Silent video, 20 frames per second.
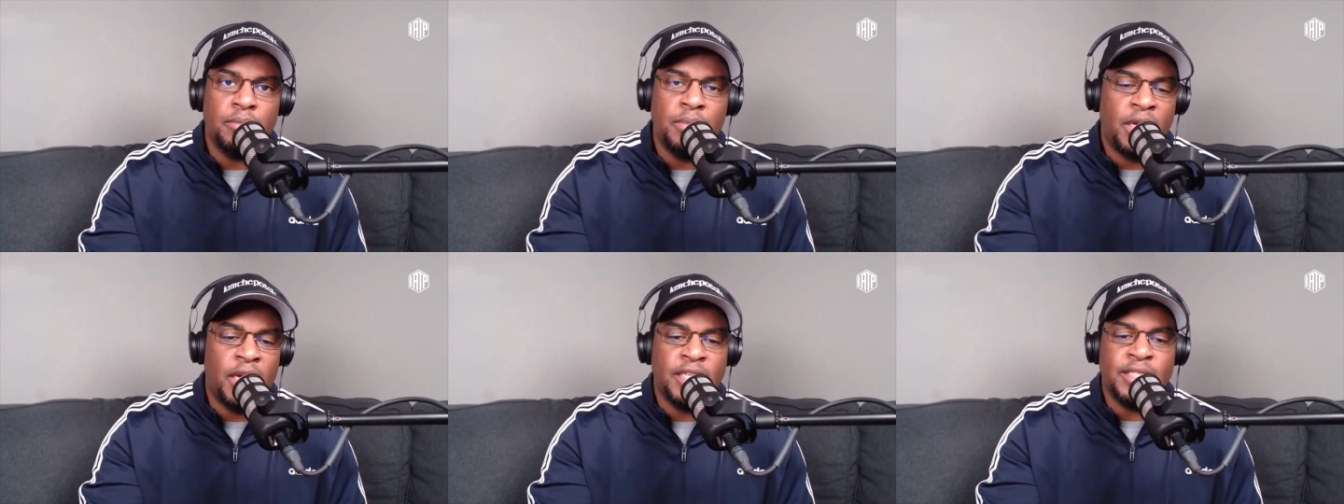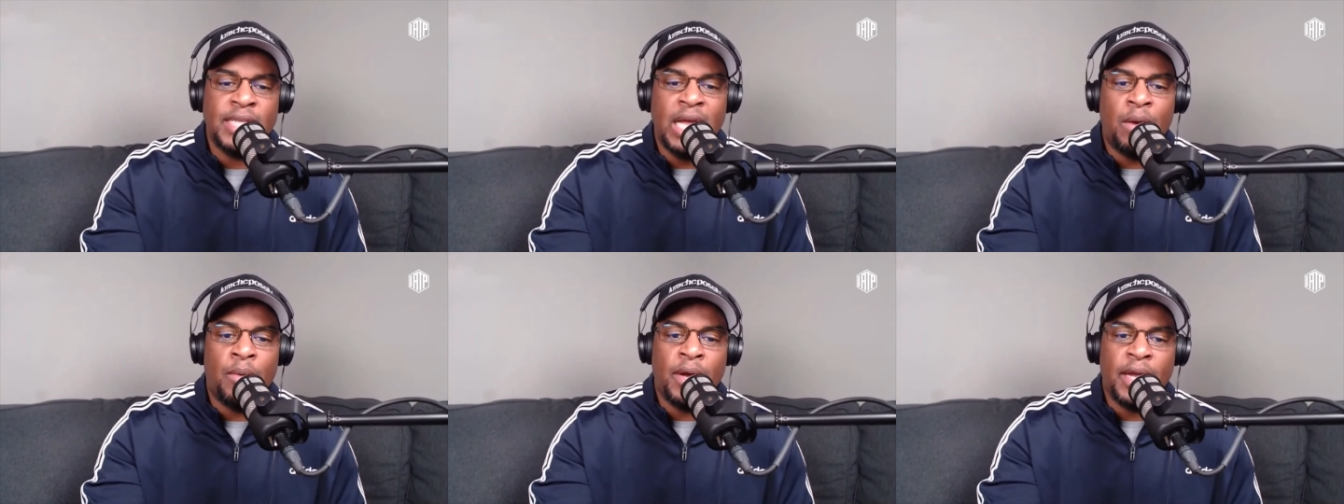
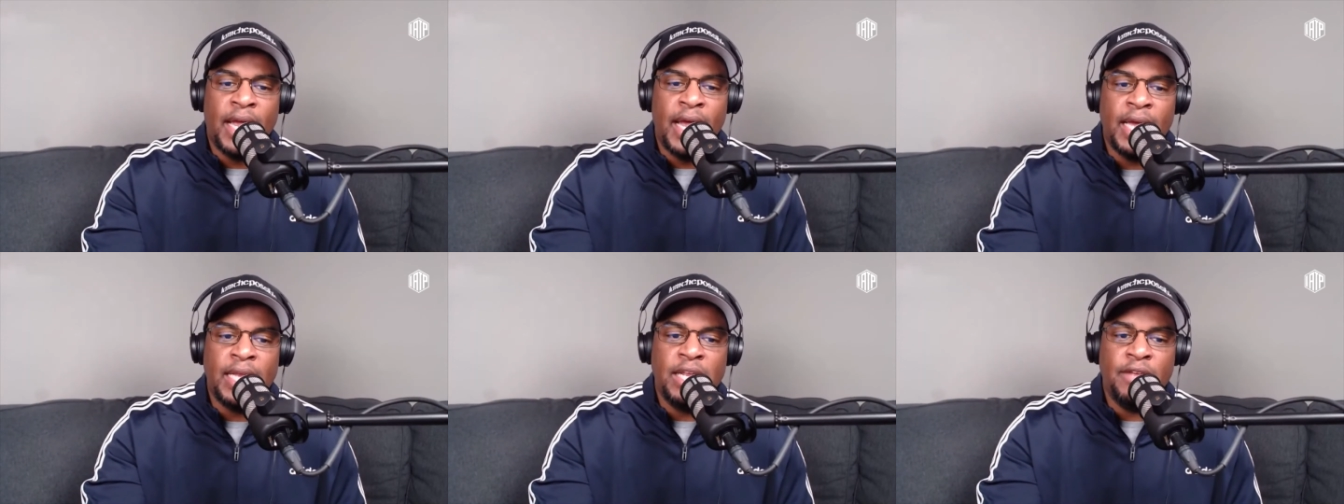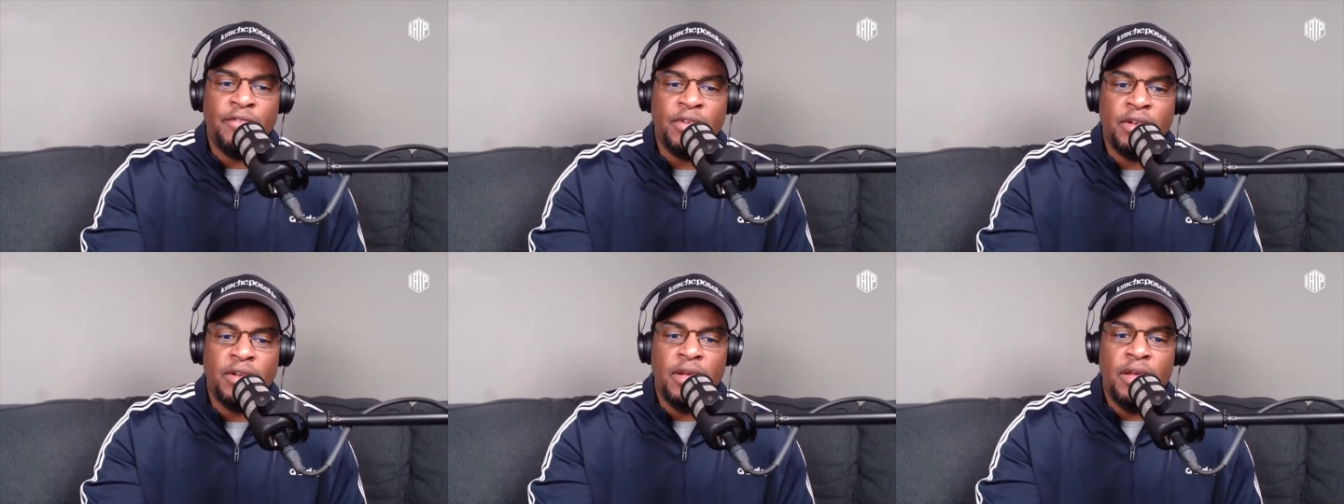because now I can't
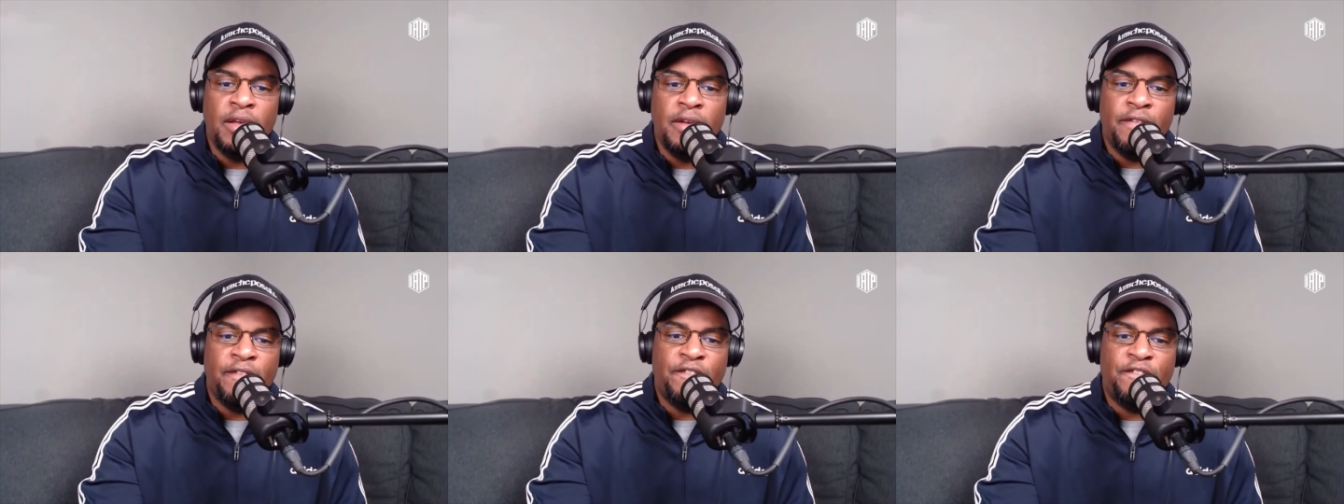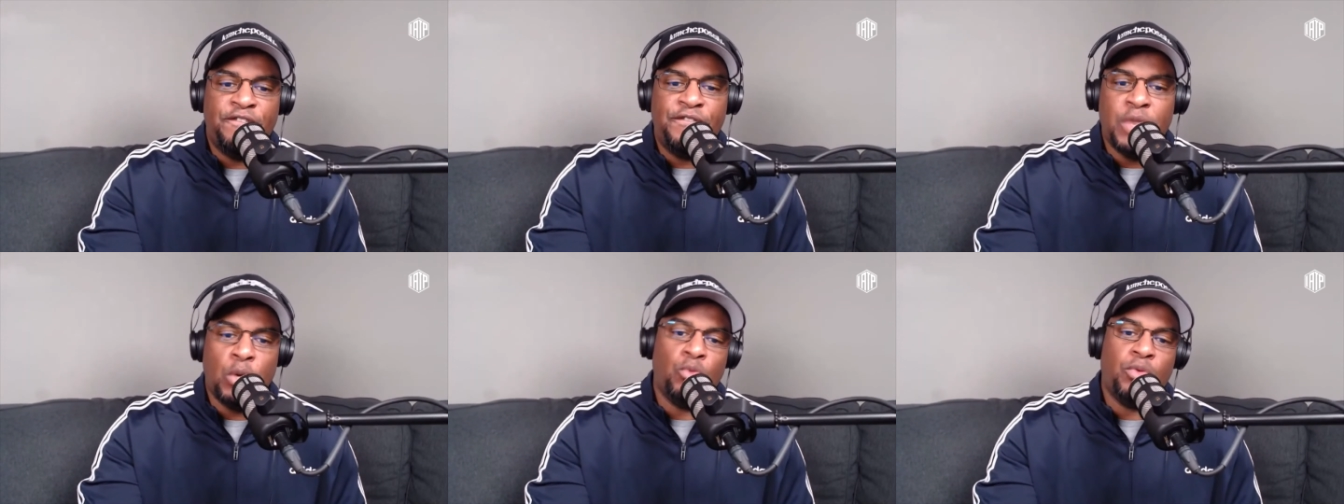even
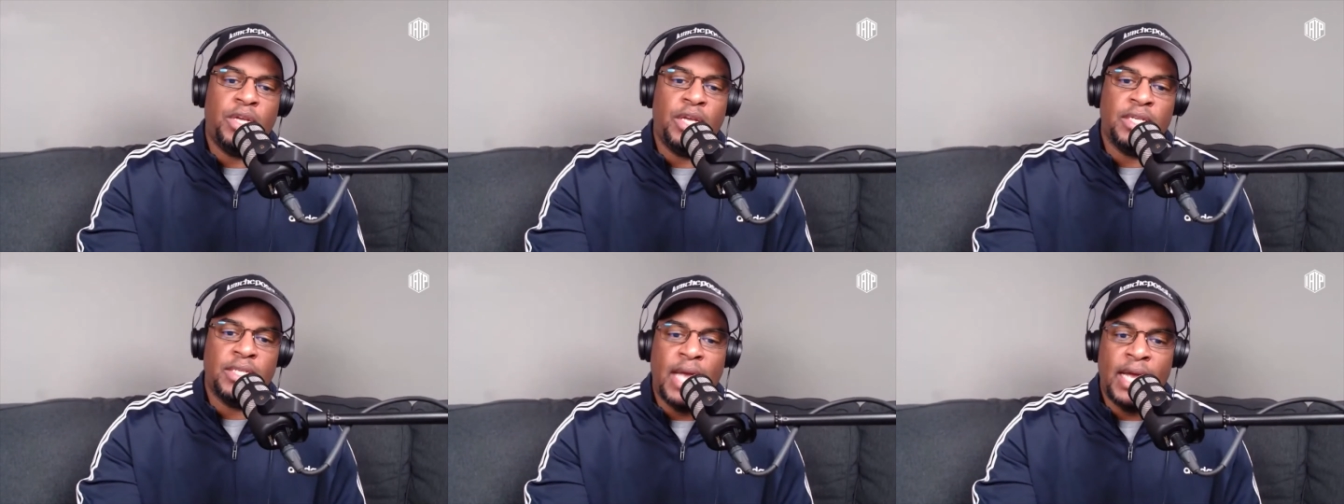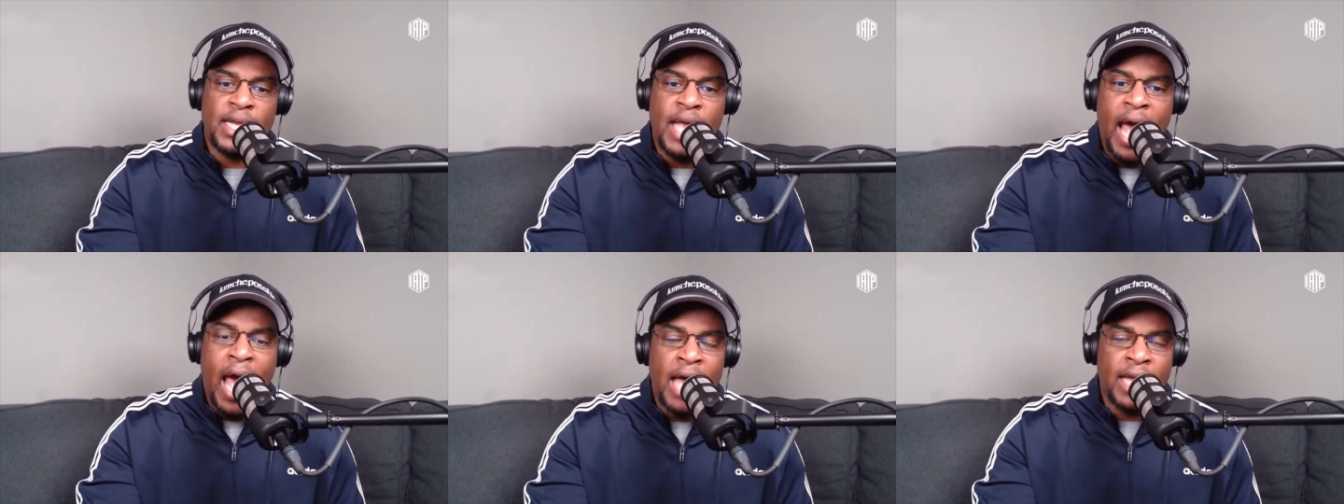focus.
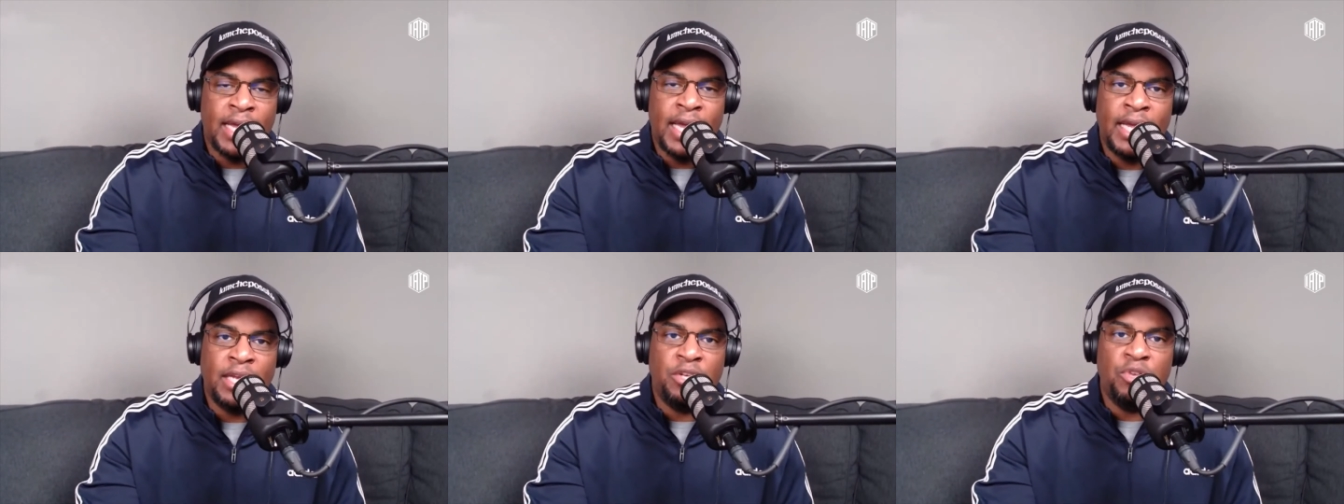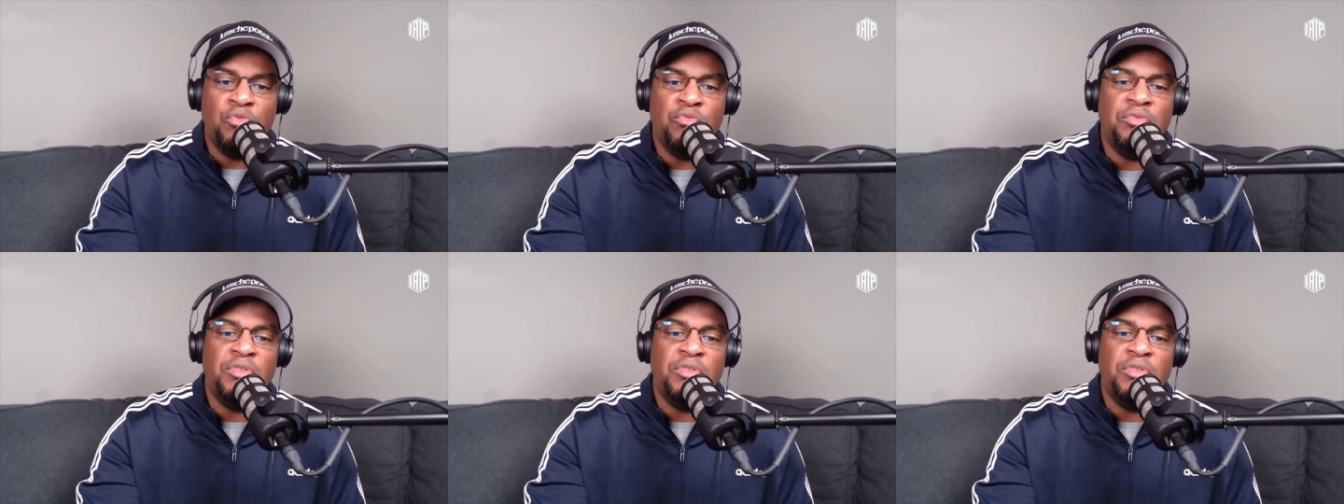I, I can't do